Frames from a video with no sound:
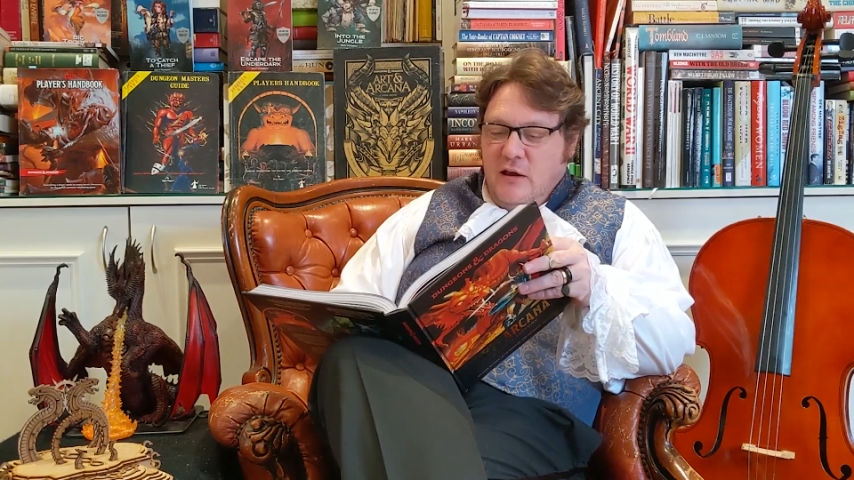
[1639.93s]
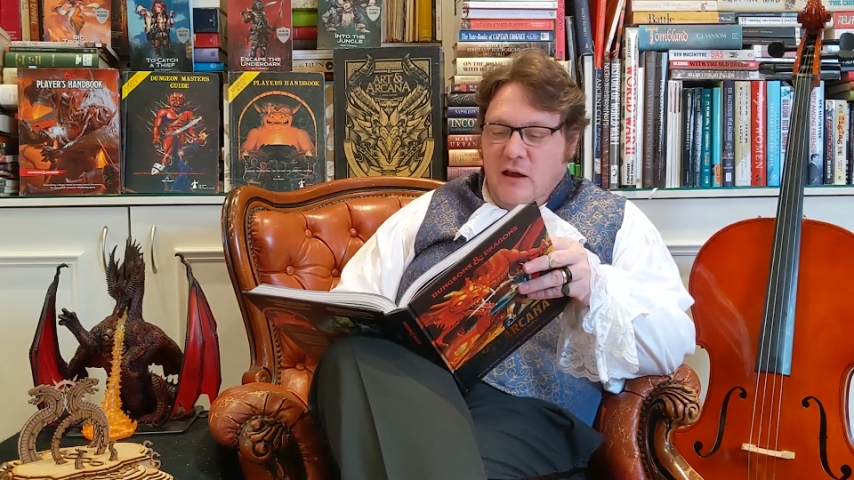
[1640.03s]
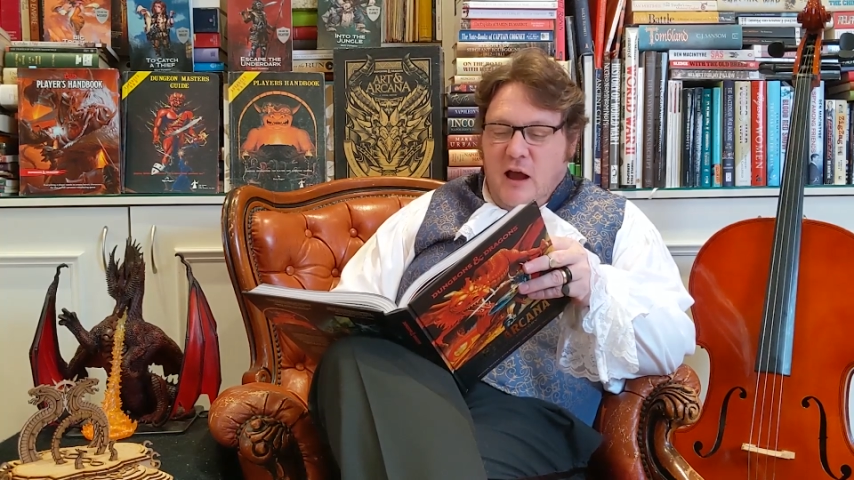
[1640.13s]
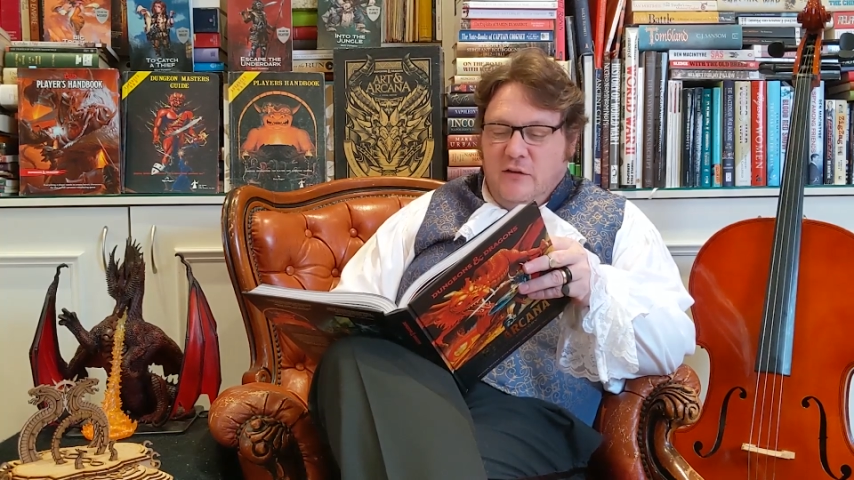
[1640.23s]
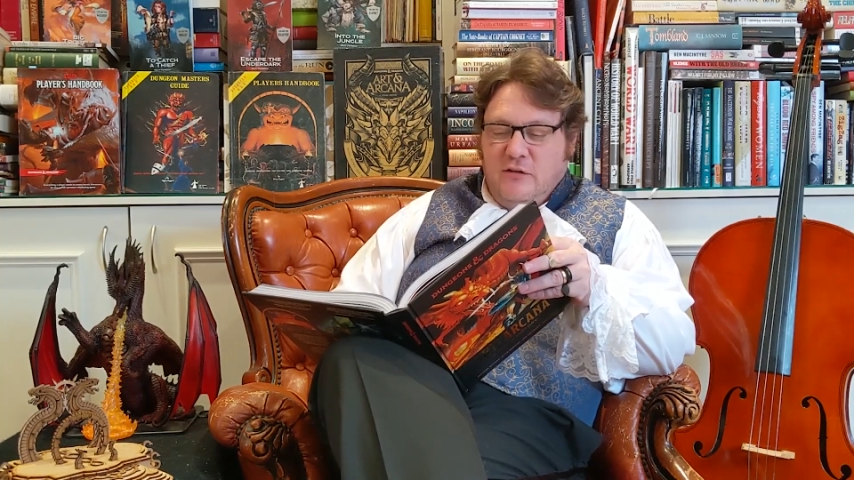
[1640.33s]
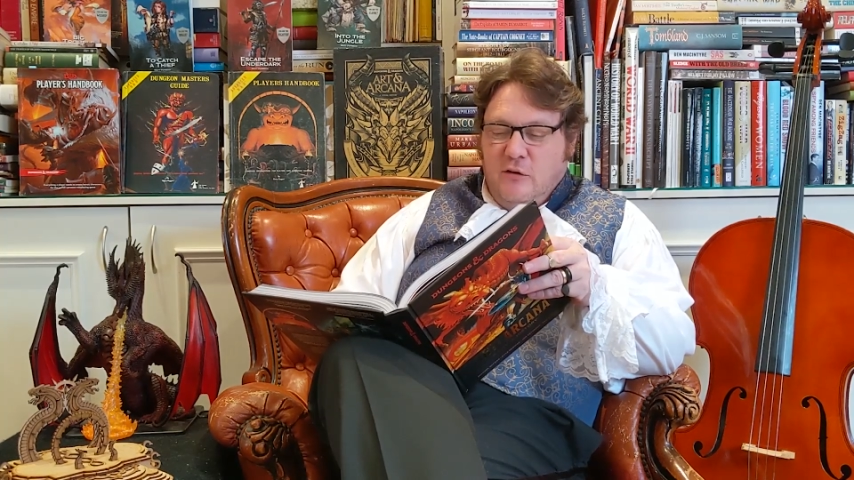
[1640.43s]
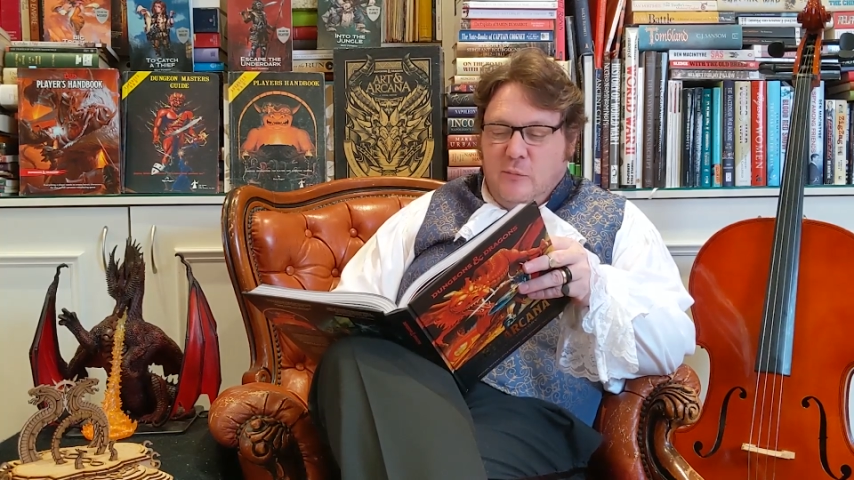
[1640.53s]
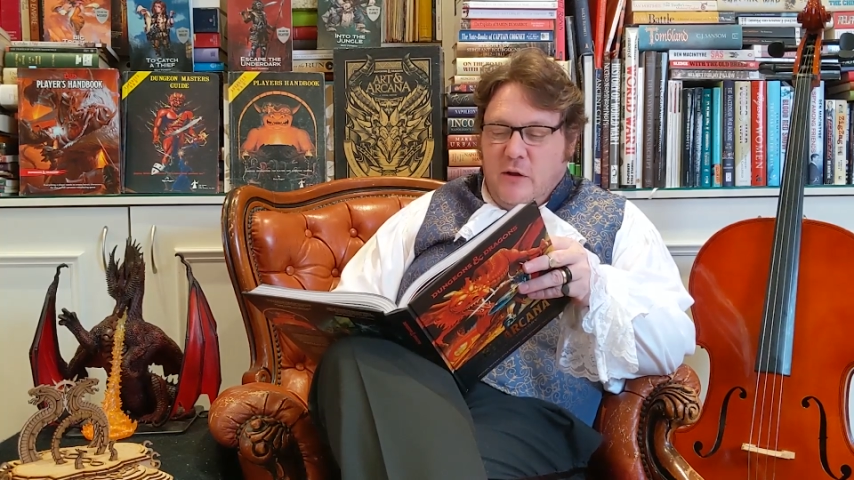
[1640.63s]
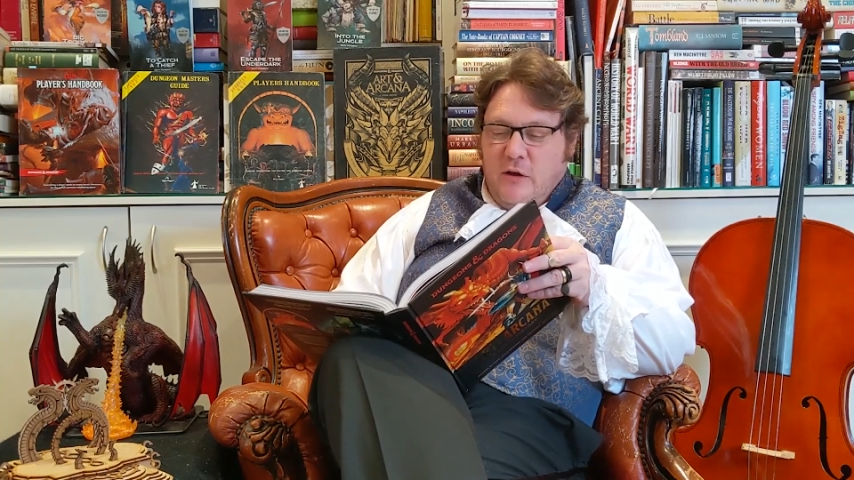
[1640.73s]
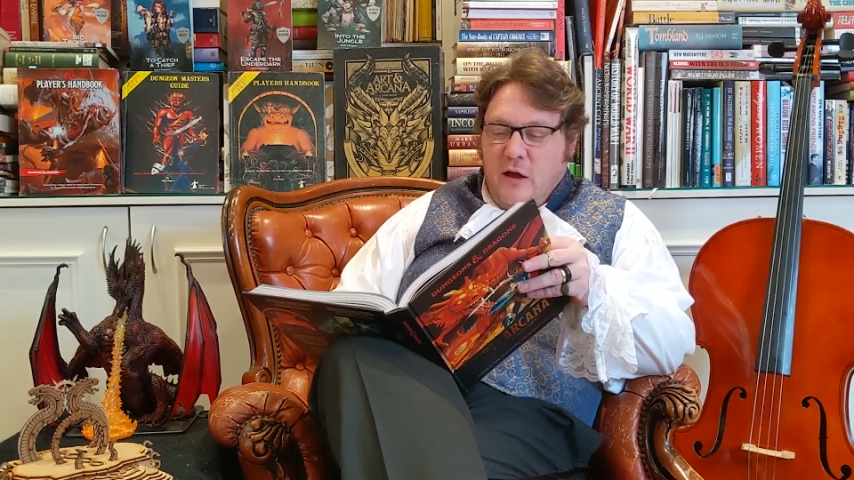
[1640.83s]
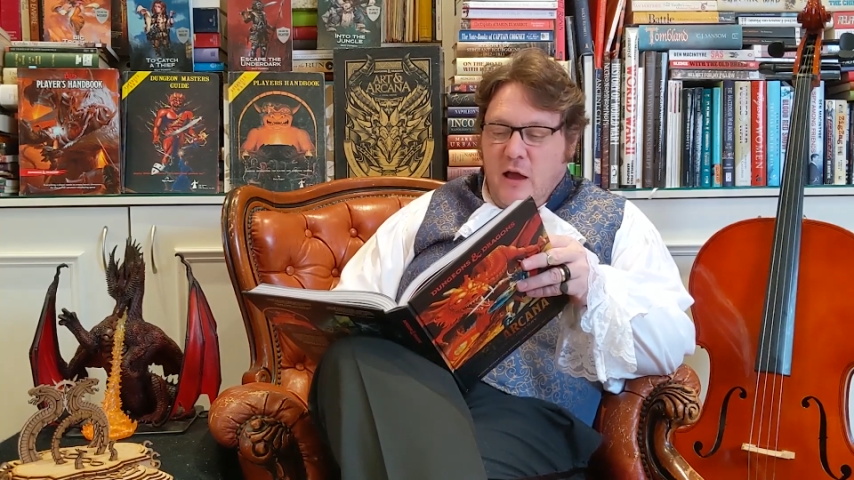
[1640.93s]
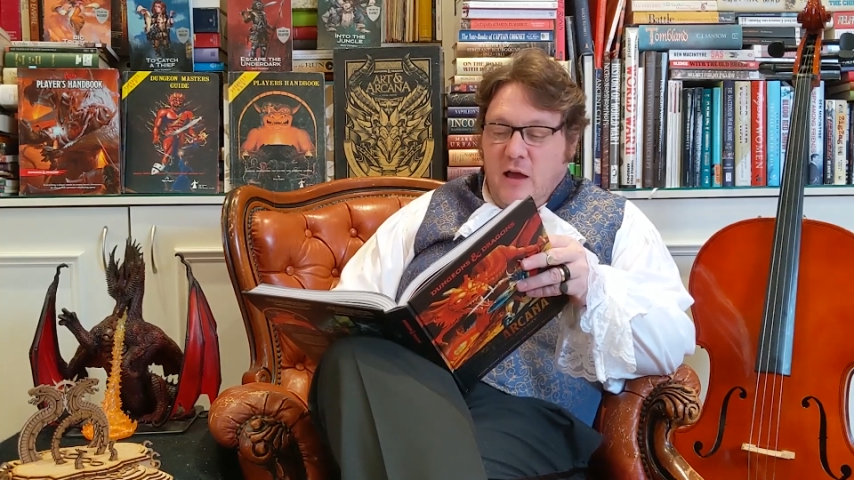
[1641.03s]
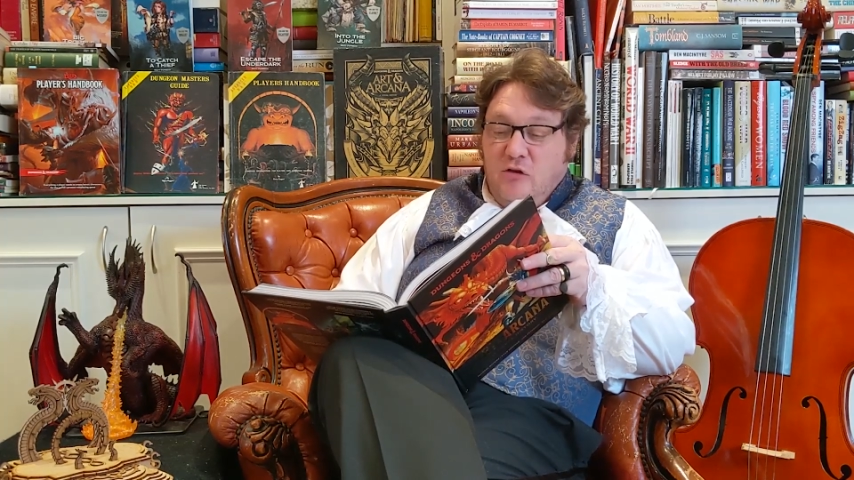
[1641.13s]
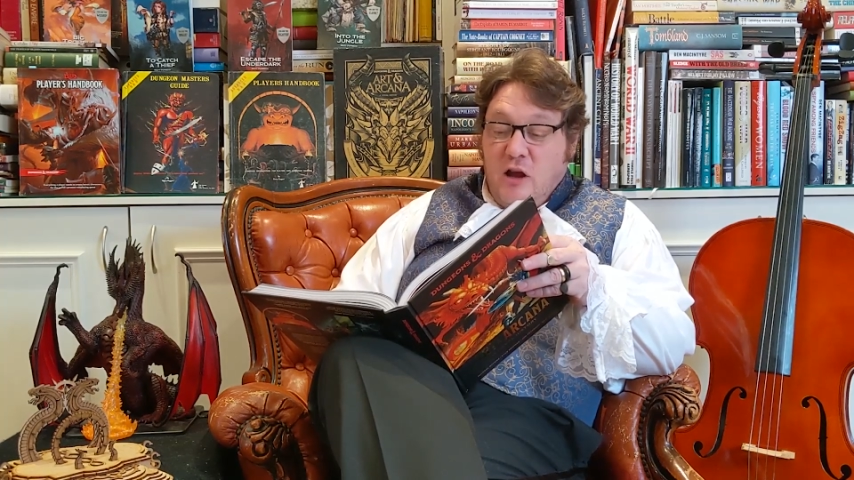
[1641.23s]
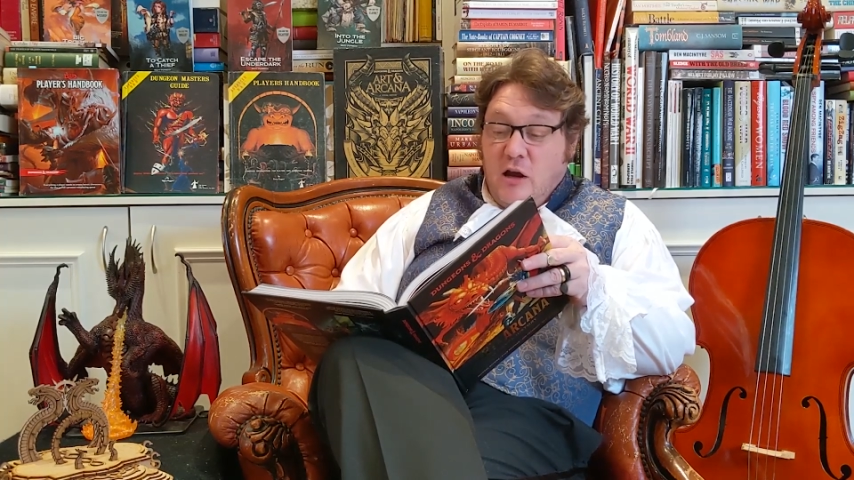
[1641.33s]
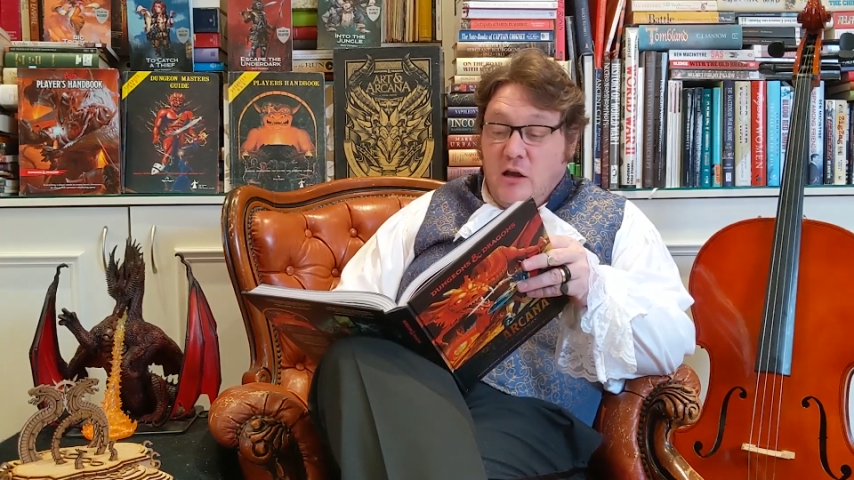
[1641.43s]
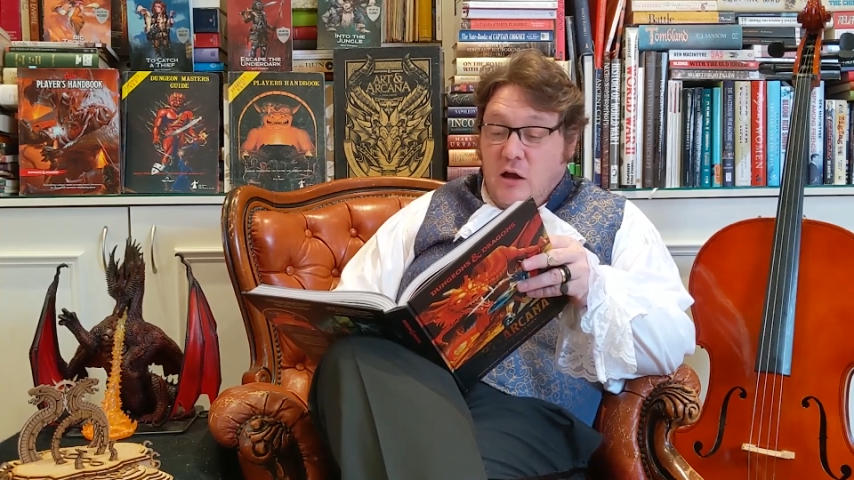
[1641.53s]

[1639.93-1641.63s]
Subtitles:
He asks his brother as Yuck